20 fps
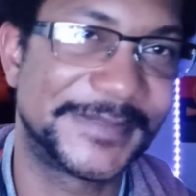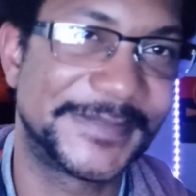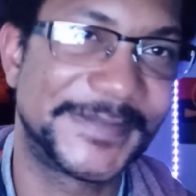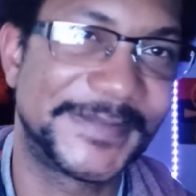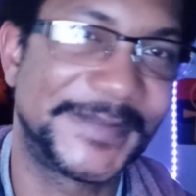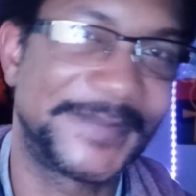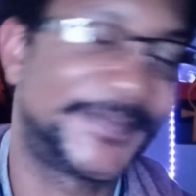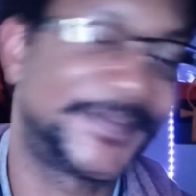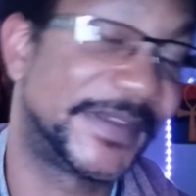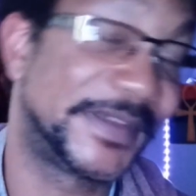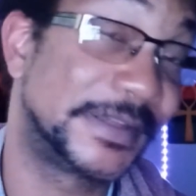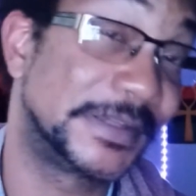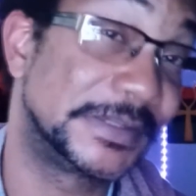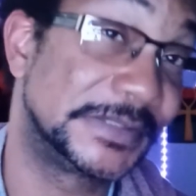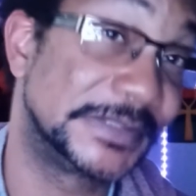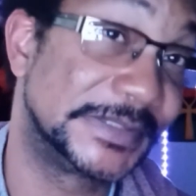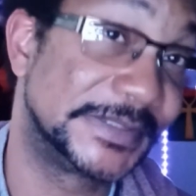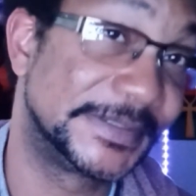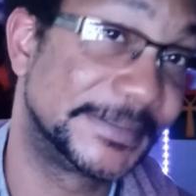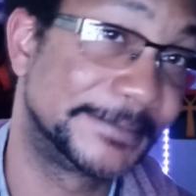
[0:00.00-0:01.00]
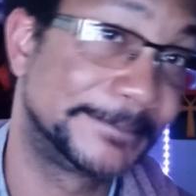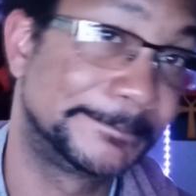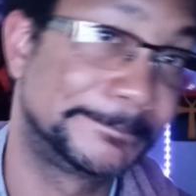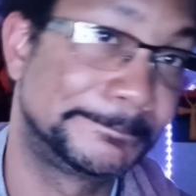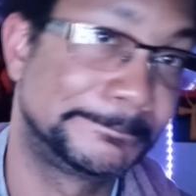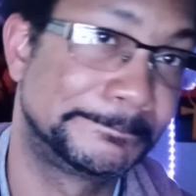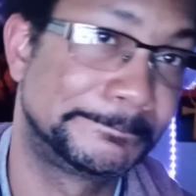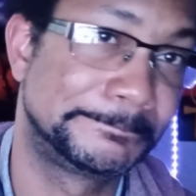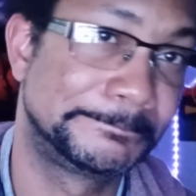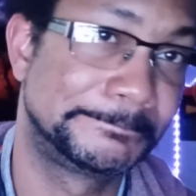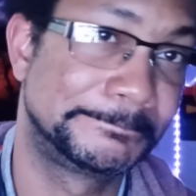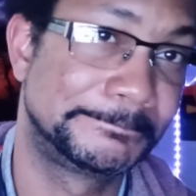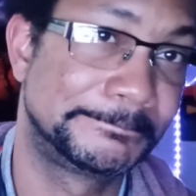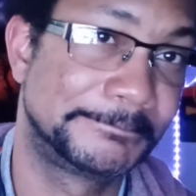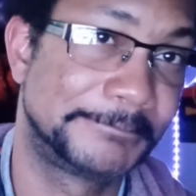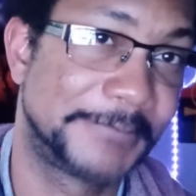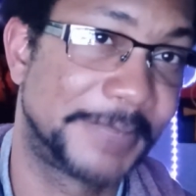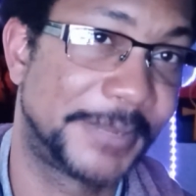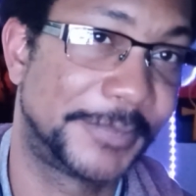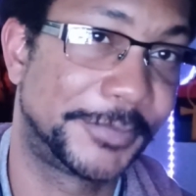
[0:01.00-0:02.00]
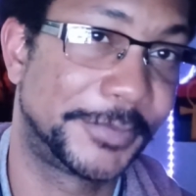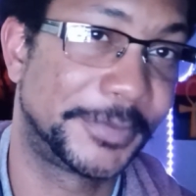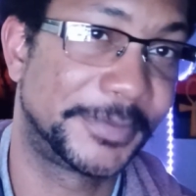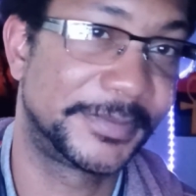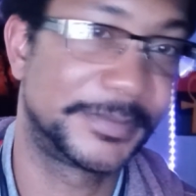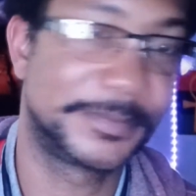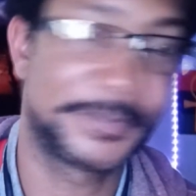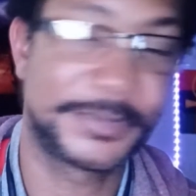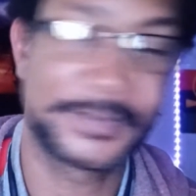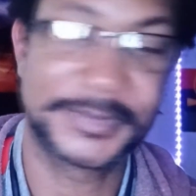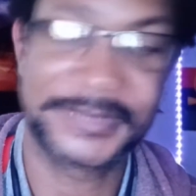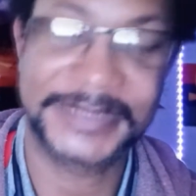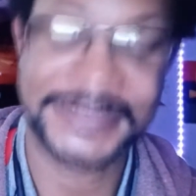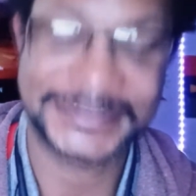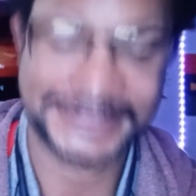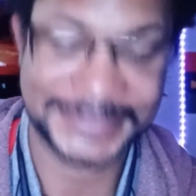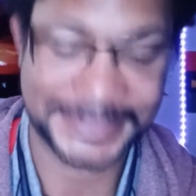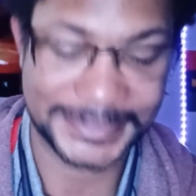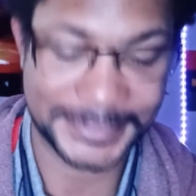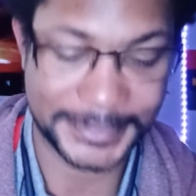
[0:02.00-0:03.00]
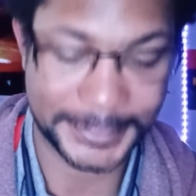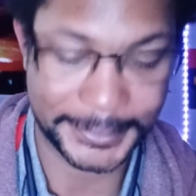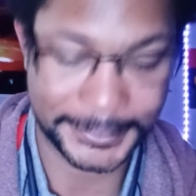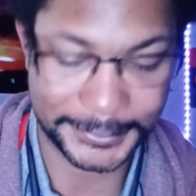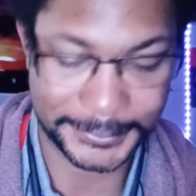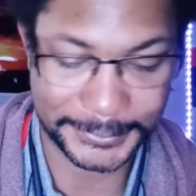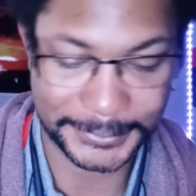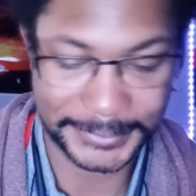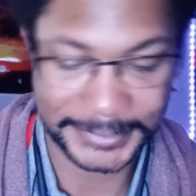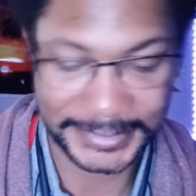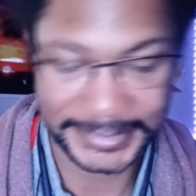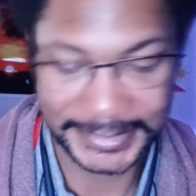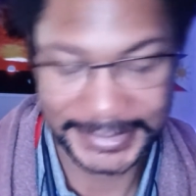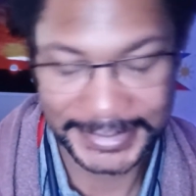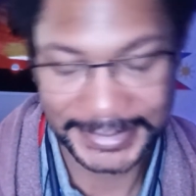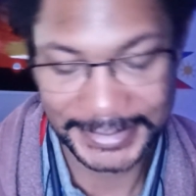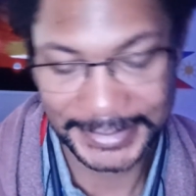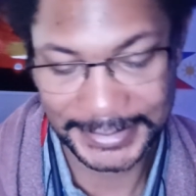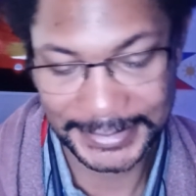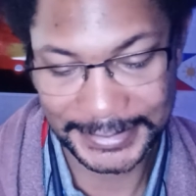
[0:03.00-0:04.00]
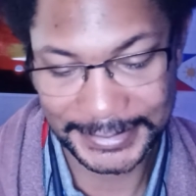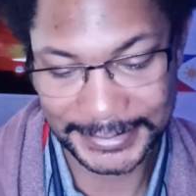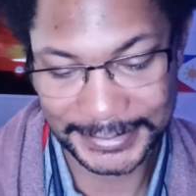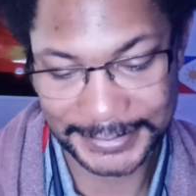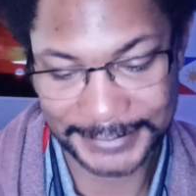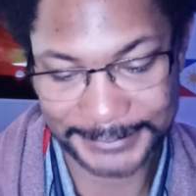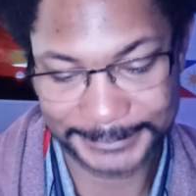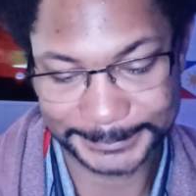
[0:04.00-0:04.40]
failed. Broke the mold. I said no. I